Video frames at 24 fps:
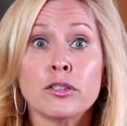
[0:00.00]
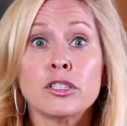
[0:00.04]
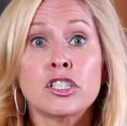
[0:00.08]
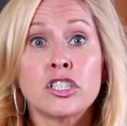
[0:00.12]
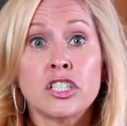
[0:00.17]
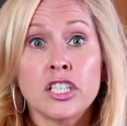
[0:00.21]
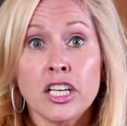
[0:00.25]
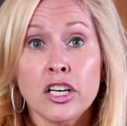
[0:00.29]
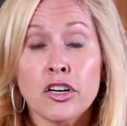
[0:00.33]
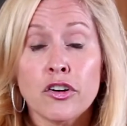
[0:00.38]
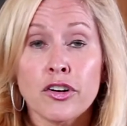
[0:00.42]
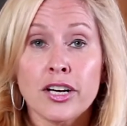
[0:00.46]

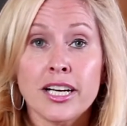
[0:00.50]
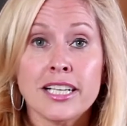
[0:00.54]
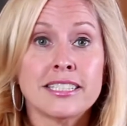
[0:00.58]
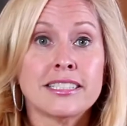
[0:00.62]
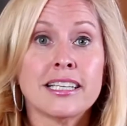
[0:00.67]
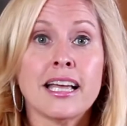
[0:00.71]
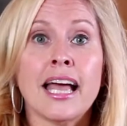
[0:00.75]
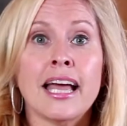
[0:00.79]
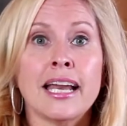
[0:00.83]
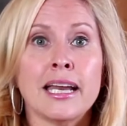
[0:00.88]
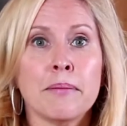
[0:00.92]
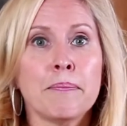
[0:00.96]
decrease
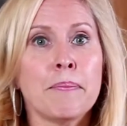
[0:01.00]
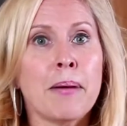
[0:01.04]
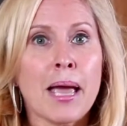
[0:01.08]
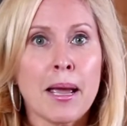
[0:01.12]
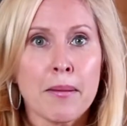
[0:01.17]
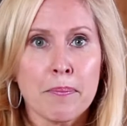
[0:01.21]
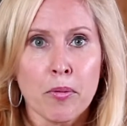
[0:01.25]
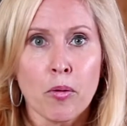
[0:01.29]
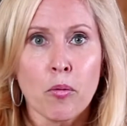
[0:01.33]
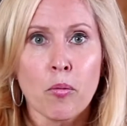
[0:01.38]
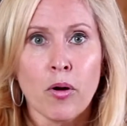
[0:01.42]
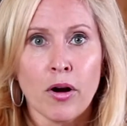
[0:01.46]
any
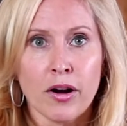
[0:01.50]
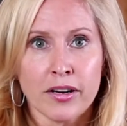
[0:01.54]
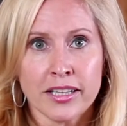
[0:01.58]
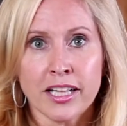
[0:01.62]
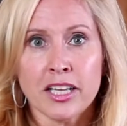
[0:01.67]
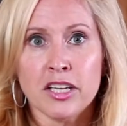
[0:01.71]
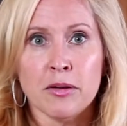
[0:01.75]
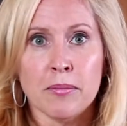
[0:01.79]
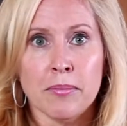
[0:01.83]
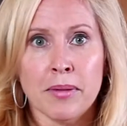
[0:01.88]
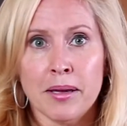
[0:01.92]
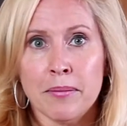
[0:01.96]
paperwork
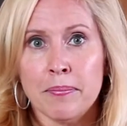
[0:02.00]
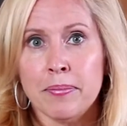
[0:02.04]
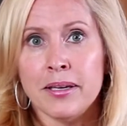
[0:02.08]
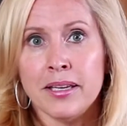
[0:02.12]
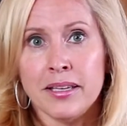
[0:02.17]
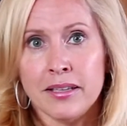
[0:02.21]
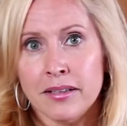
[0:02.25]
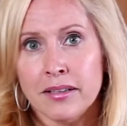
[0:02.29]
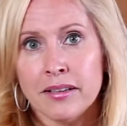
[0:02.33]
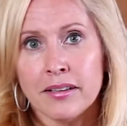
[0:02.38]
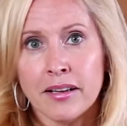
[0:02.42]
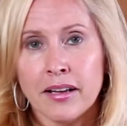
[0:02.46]
that you may
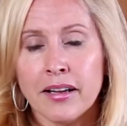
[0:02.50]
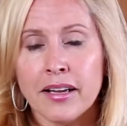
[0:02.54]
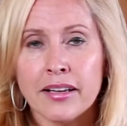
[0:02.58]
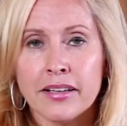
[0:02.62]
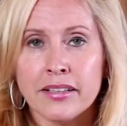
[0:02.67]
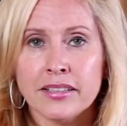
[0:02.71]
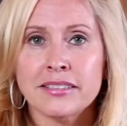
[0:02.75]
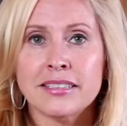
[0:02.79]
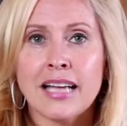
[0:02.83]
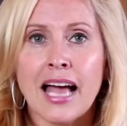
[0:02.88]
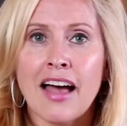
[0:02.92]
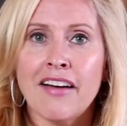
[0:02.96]
be
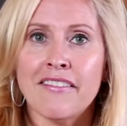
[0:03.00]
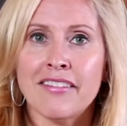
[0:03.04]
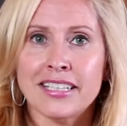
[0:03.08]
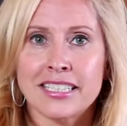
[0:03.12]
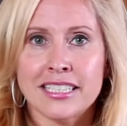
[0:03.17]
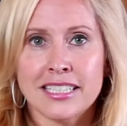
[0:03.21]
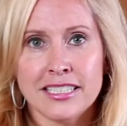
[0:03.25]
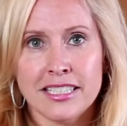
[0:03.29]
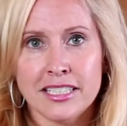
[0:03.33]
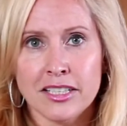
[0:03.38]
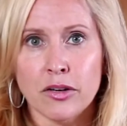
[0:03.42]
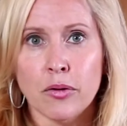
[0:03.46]
having
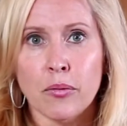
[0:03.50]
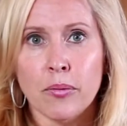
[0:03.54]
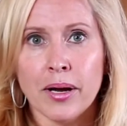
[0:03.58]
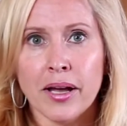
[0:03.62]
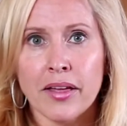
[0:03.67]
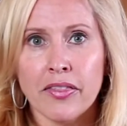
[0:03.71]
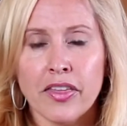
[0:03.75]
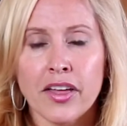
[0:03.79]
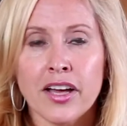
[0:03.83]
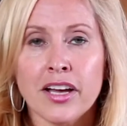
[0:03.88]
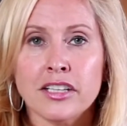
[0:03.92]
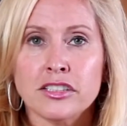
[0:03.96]
to deal
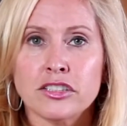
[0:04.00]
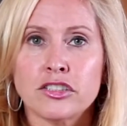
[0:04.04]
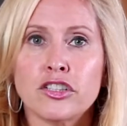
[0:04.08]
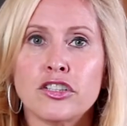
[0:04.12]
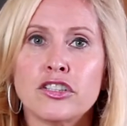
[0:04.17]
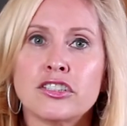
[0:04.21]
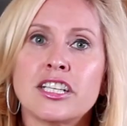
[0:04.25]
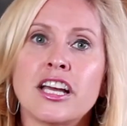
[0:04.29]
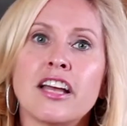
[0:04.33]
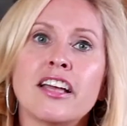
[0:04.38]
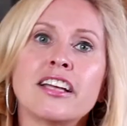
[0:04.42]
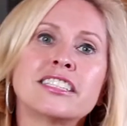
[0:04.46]
with. So
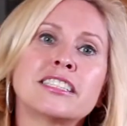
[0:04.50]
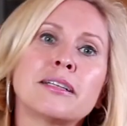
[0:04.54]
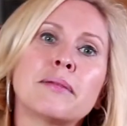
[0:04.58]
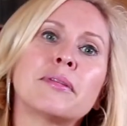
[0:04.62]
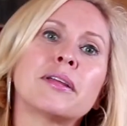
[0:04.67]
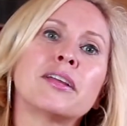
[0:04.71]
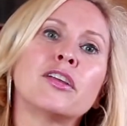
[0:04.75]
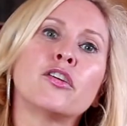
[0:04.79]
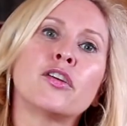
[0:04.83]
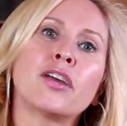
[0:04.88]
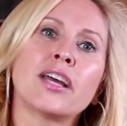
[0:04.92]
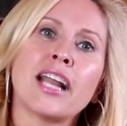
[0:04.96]
you're telling
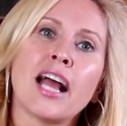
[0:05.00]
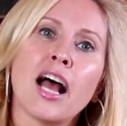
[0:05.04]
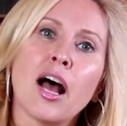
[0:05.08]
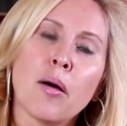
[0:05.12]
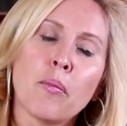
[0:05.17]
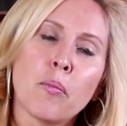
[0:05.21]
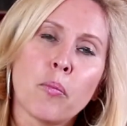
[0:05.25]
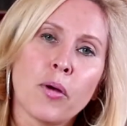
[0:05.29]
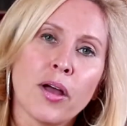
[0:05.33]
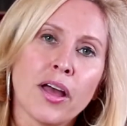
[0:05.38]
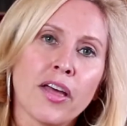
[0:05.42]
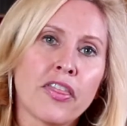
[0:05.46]
something you can
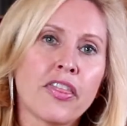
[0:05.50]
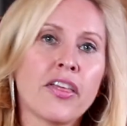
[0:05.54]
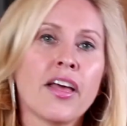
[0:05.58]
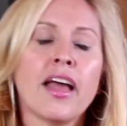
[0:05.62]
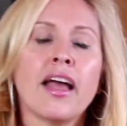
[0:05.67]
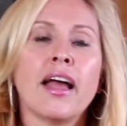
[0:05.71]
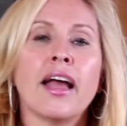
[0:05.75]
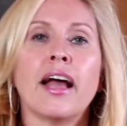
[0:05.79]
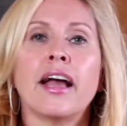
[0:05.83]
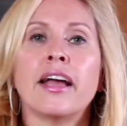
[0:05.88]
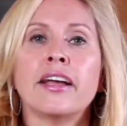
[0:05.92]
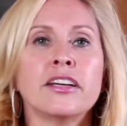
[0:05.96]
help with
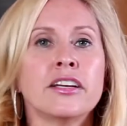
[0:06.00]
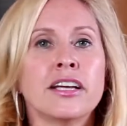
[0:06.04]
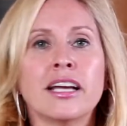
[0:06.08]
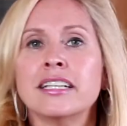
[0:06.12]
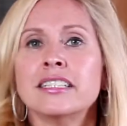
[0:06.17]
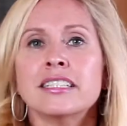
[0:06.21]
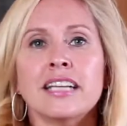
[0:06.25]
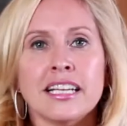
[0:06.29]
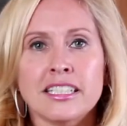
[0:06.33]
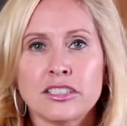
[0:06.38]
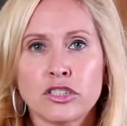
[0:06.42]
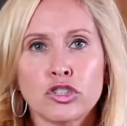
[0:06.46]

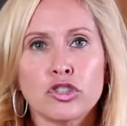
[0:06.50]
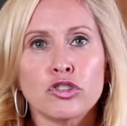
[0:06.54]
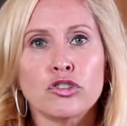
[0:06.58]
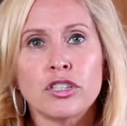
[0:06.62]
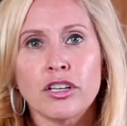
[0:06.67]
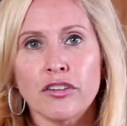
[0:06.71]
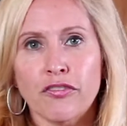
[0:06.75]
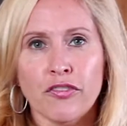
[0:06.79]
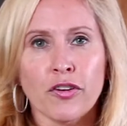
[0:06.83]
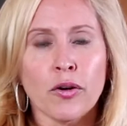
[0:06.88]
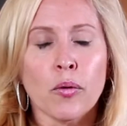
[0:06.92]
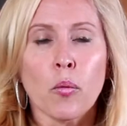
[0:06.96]
in two
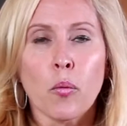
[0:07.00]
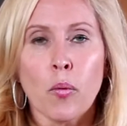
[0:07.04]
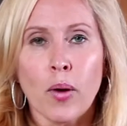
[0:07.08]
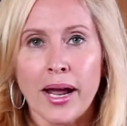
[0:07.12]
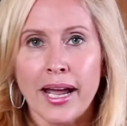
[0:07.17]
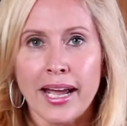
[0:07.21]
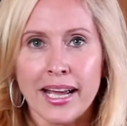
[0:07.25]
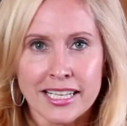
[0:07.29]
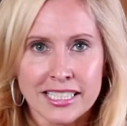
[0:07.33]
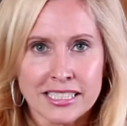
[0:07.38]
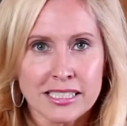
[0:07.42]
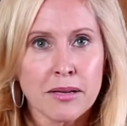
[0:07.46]
different
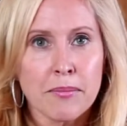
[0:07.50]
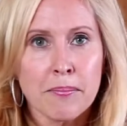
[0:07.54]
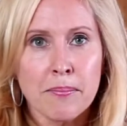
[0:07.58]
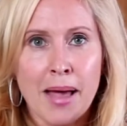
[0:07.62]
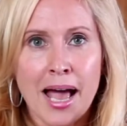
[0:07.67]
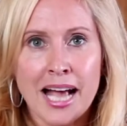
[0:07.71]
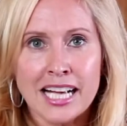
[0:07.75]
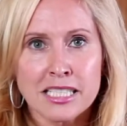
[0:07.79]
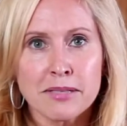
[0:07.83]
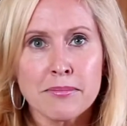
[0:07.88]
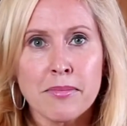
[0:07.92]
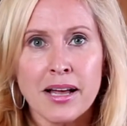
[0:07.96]
ways,
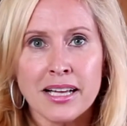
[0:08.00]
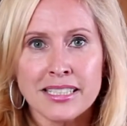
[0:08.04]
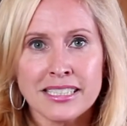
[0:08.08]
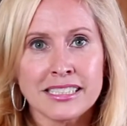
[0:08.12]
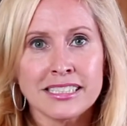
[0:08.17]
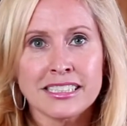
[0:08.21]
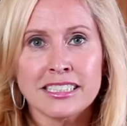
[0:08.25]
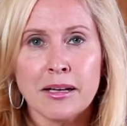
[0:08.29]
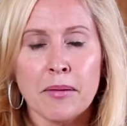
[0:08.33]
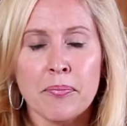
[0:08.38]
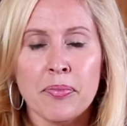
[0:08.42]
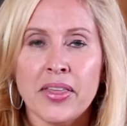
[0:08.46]

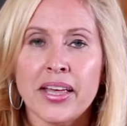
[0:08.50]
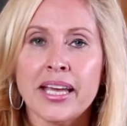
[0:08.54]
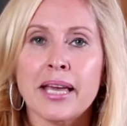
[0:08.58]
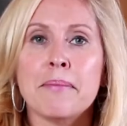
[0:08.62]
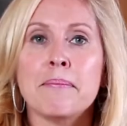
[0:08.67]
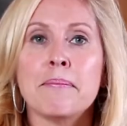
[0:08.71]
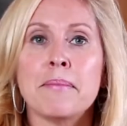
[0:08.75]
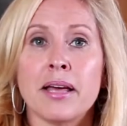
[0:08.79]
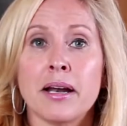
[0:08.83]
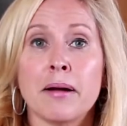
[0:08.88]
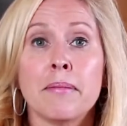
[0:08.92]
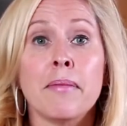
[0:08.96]
maximizing something
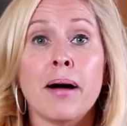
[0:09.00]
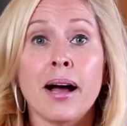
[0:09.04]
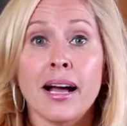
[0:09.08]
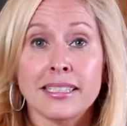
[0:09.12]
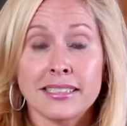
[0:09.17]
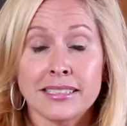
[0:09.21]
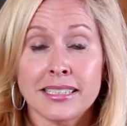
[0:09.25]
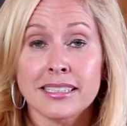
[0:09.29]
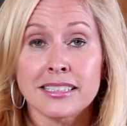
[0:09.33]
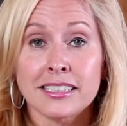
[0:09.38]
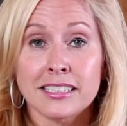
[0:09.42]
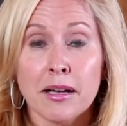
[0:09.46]
and
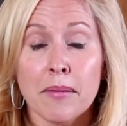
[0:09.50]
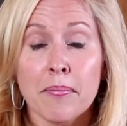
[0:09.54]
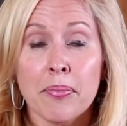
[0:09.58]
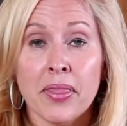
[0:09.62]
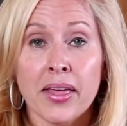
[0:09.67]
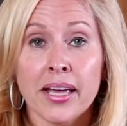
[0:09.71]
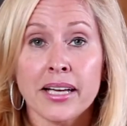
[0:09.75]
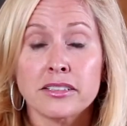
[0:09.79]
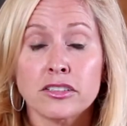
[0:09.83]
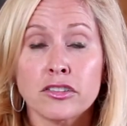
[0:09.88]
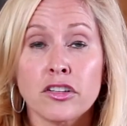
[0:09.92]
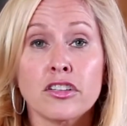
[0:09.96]
minimizing
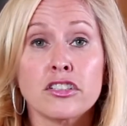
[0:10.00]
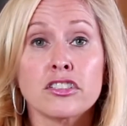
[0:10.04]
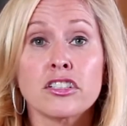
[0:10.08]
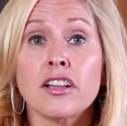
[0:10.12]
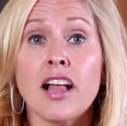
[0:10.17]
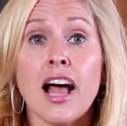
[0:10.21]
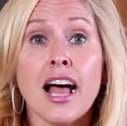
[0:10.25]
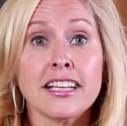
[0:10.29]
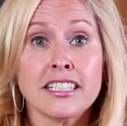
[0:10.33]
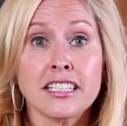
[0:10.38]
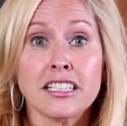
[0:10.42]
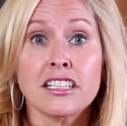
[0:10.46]
something. So there's
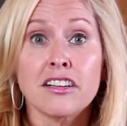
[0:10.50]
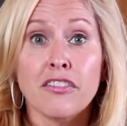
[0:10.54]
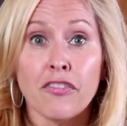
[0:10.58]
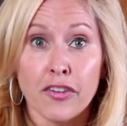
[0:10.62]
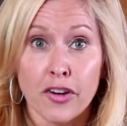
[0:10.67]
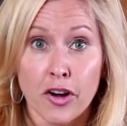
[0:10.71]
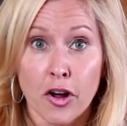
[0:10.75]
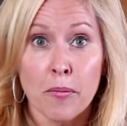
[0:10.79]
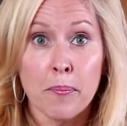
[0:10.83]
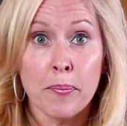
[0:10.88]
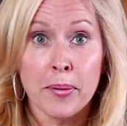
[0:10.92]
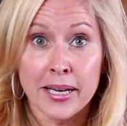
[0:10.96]
lots of
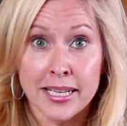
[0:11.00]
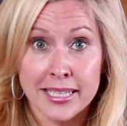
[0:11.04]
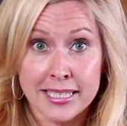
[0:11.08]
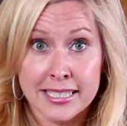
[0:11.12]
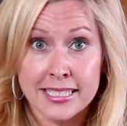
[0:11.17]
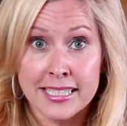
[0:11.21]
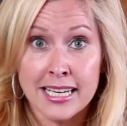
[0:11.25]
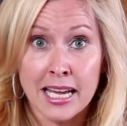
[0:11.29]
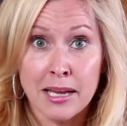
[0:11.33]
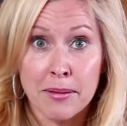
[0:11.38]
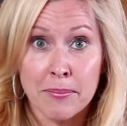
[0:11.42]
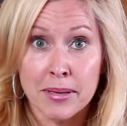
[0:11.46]
different opening
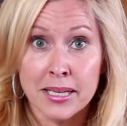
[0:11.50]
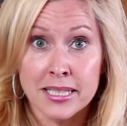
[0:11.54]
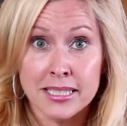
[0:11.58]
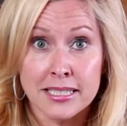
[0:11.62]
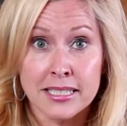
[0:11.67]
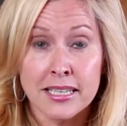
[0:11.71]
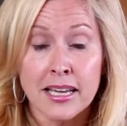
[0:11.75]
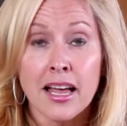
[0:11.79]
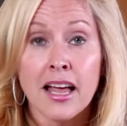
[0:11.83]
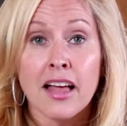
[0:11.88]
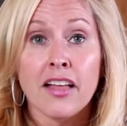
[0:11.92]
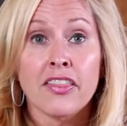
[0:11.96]

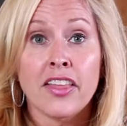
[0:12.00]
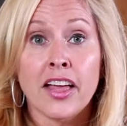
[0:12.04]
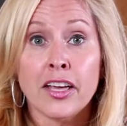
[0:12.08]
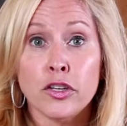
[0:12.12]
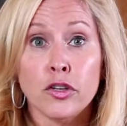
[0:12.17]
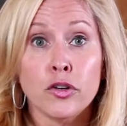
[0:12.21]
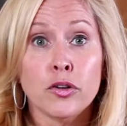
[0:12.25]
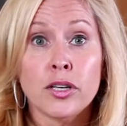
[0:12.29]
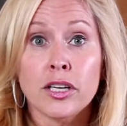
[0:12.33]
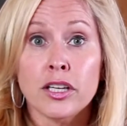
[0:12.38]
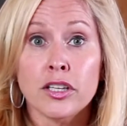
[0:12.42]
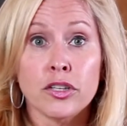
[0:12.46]
statements that
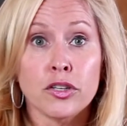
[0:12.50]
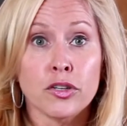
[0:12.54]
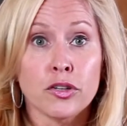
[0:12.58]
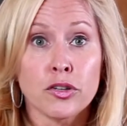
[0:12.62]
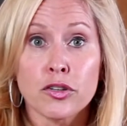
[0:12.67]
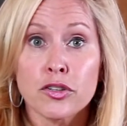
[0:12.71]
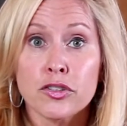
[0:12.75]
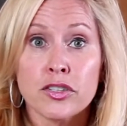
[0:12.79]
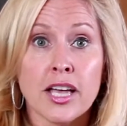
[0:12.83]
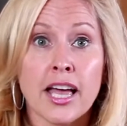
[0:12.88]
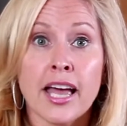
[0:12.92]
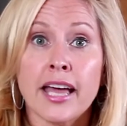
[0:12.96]
you can
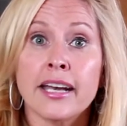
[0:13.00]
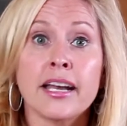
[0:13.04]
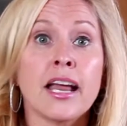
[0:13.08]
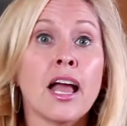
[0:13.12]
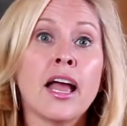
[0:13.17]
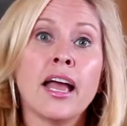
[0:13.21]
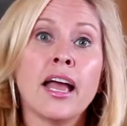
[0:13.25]
use. And